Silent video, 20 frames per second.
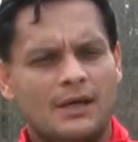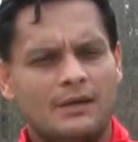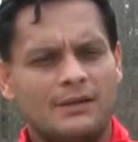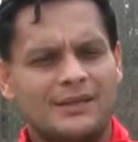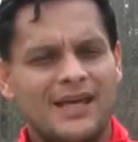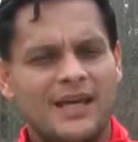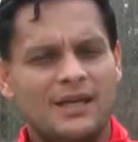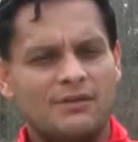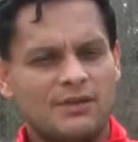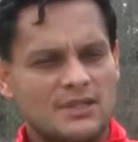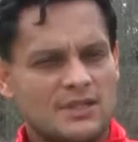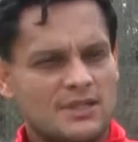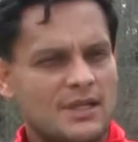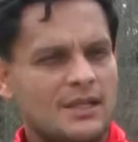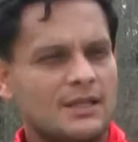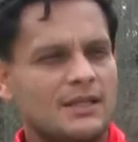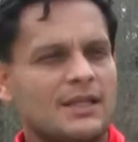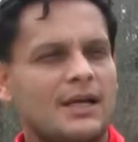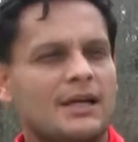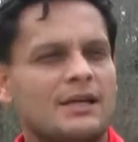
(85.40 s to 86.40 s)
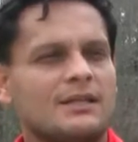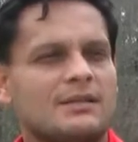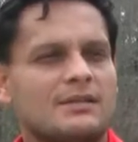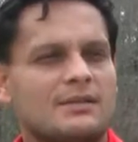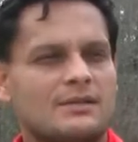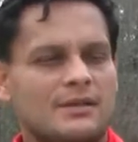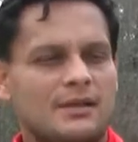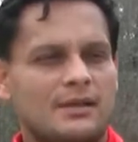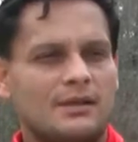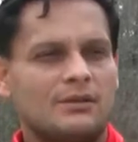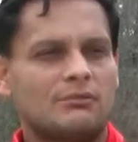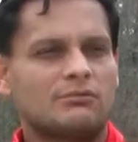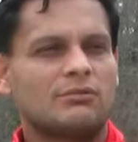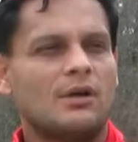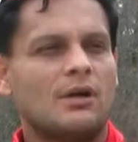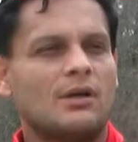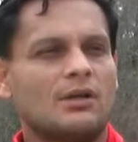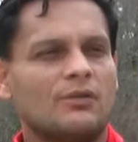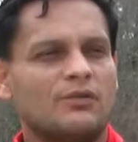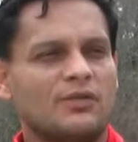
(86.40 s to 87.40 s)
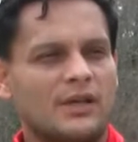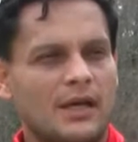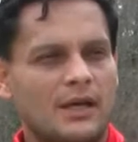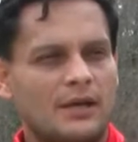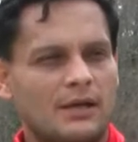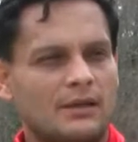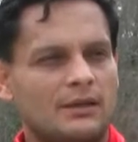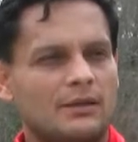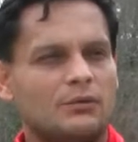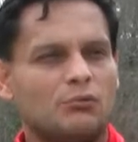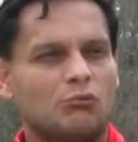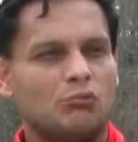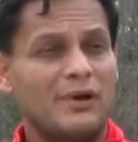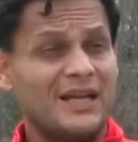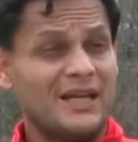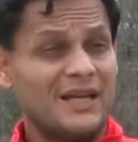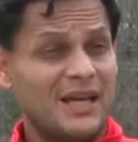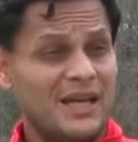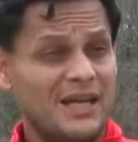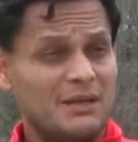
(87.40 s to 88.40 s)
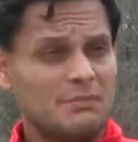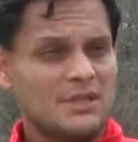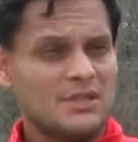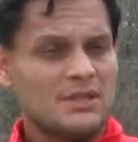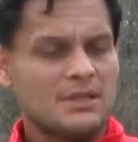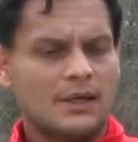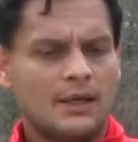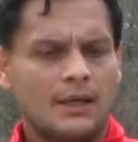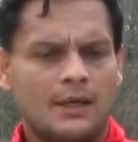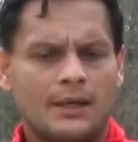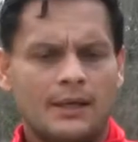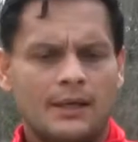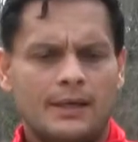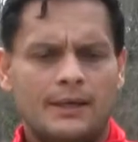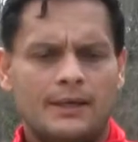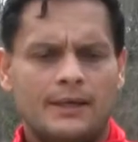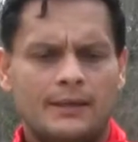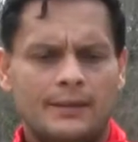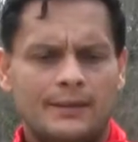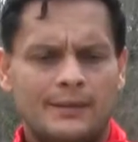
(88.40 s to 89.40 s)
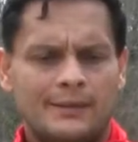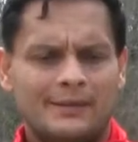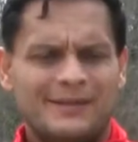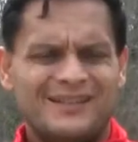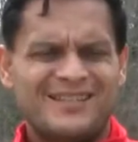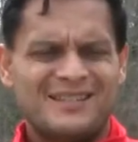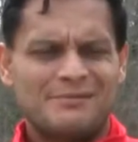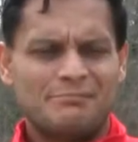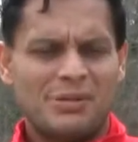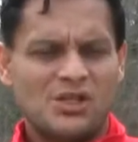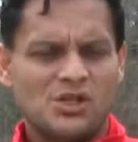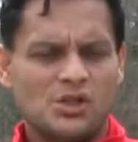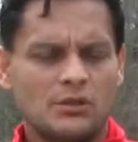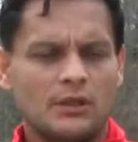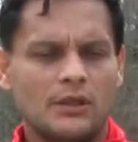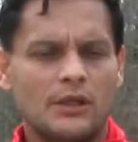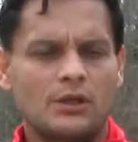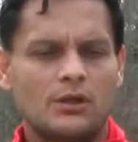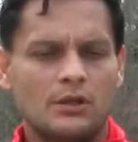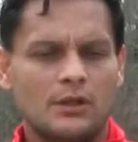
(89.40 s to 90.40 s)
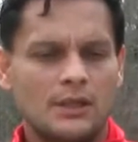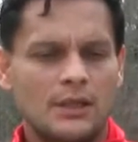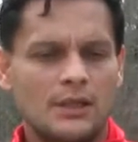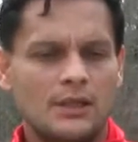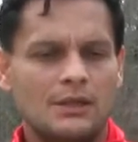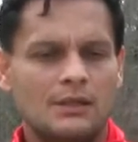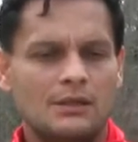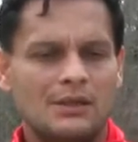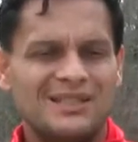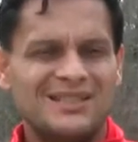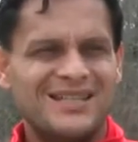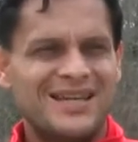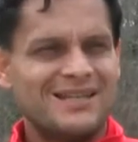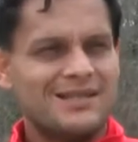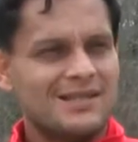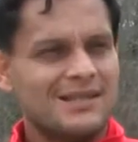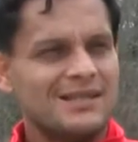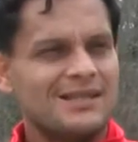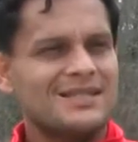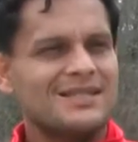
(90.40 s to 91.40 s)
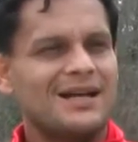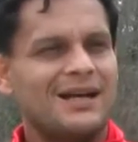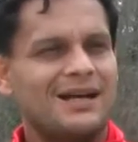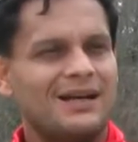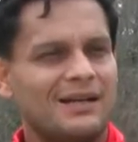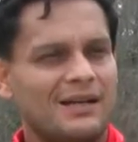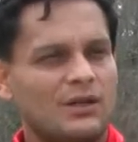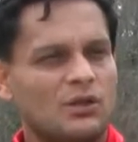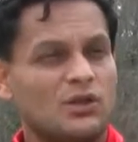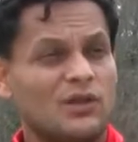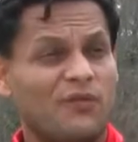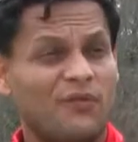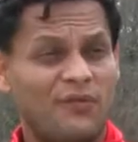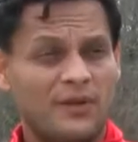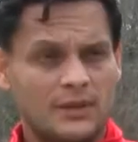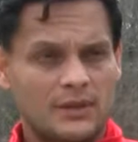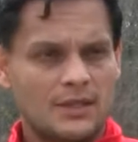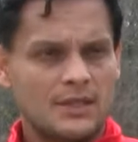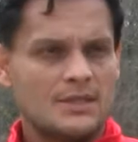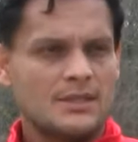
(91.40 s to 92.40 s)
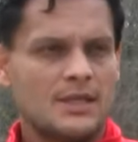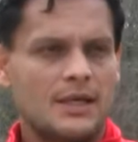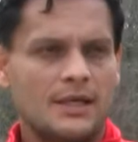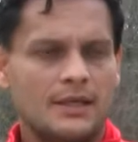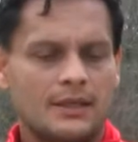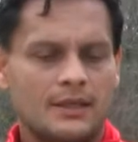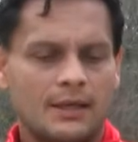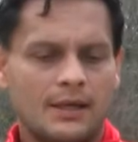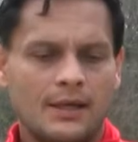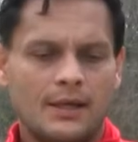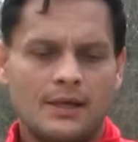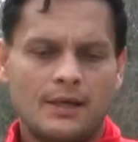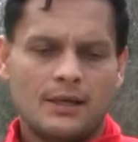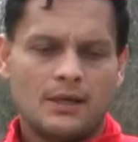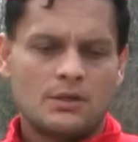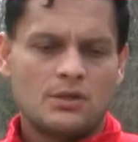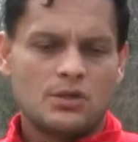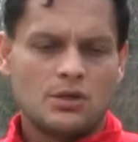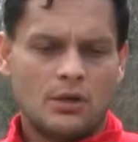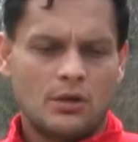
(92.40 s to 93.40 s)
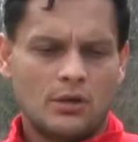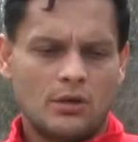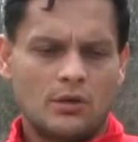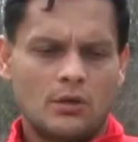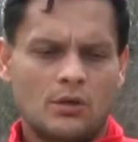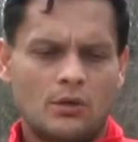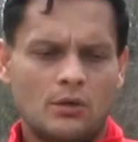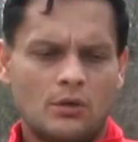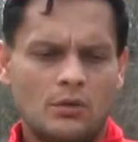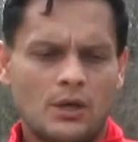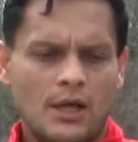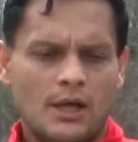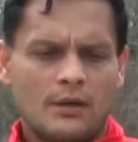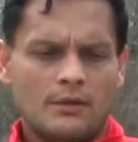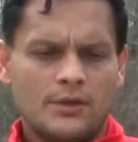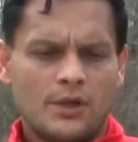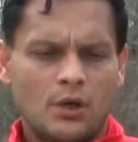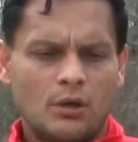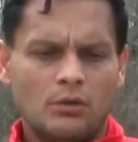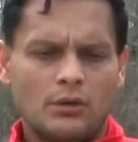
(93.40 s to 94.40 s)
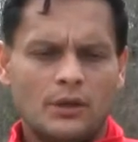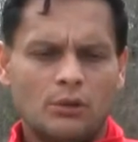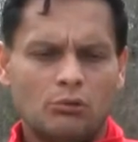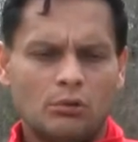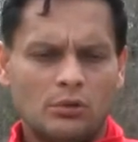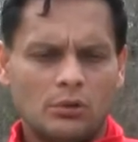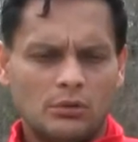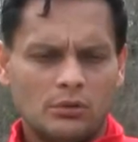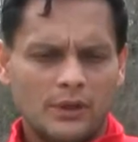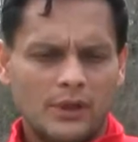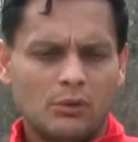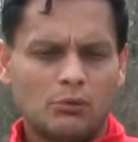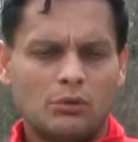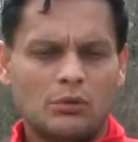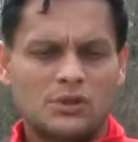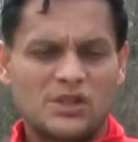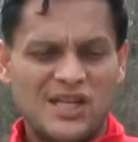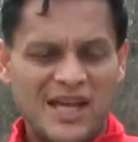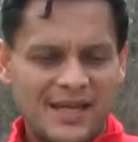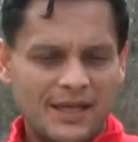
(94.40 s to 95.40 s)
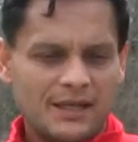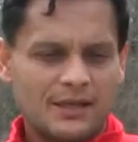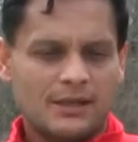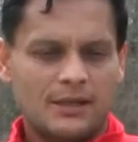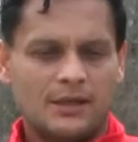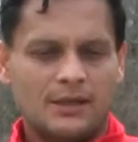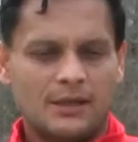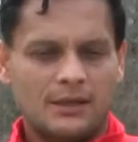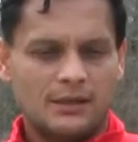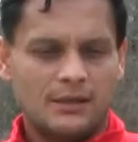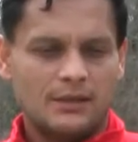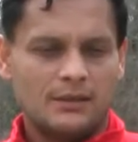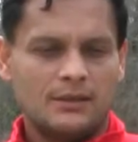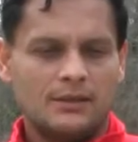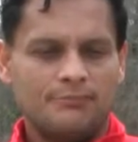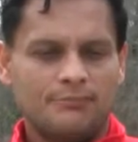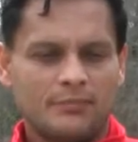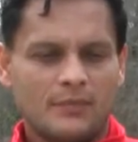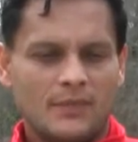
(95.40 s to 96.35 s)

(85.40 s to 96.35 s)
gave us that nice run of winning games, especially on the intensity side and on the fitness side. So, you know, it will take a